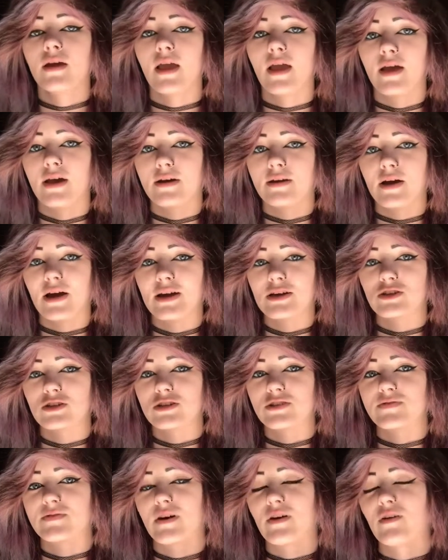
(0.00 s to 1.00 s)
and I
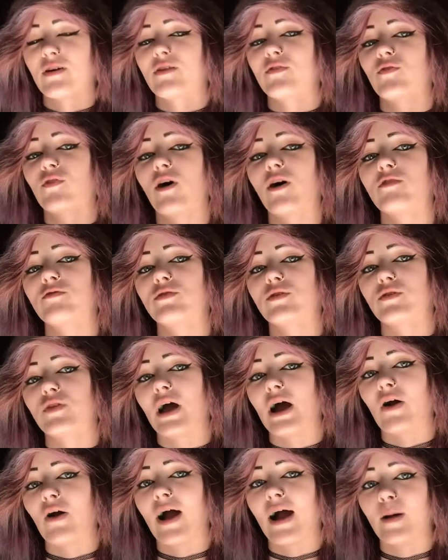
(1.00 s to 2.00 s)
just fell in love with
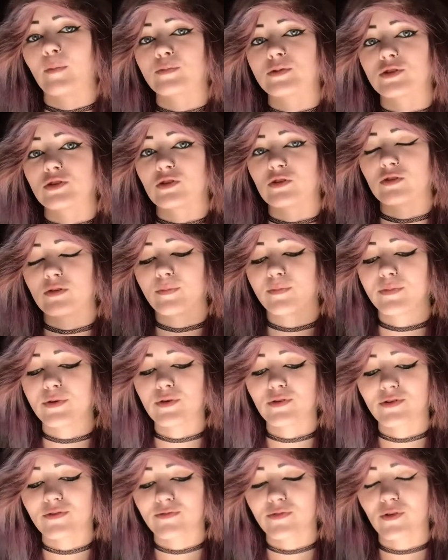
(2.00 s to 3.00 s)
how absolutely
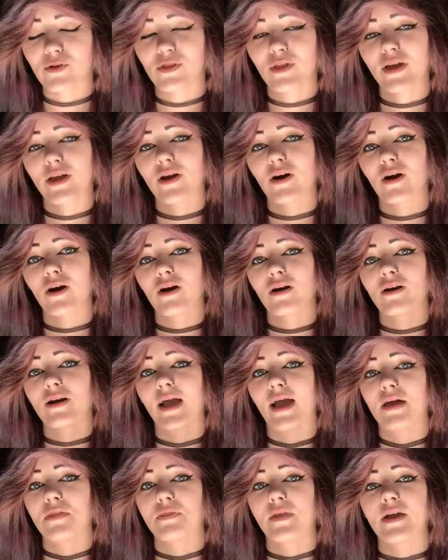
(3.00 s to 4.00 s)
beautiful they are,
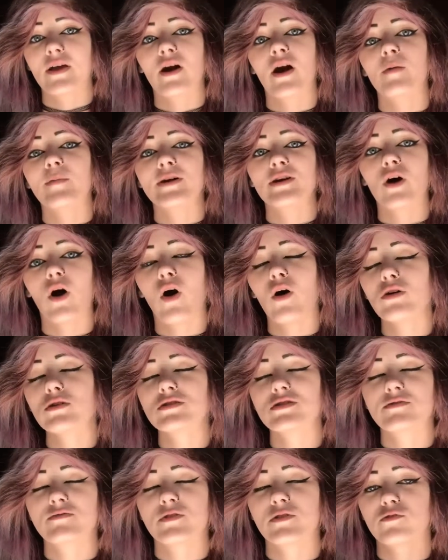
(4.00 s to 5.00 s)
and they come in all
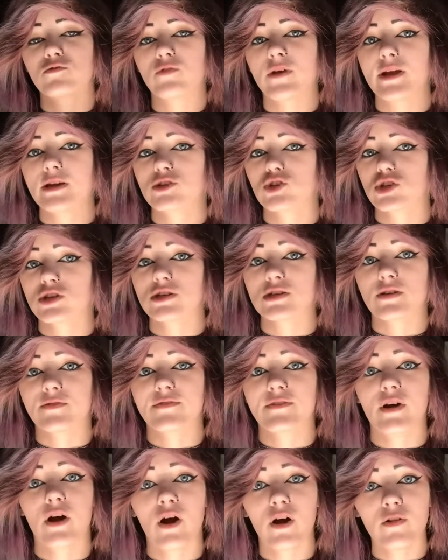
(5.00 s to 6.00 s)
different ranges
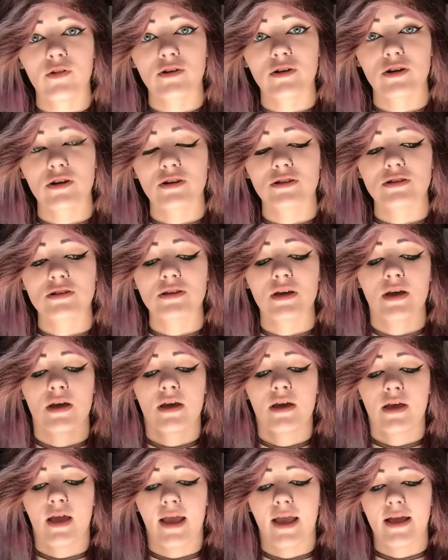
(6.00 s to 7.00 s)
of colors
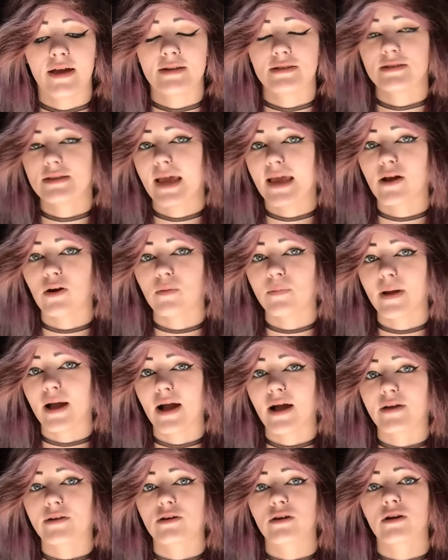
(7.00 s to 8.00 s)
and tail
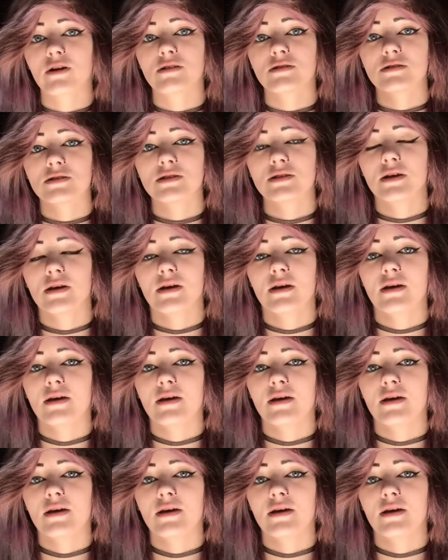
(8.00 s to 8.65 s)
patterns,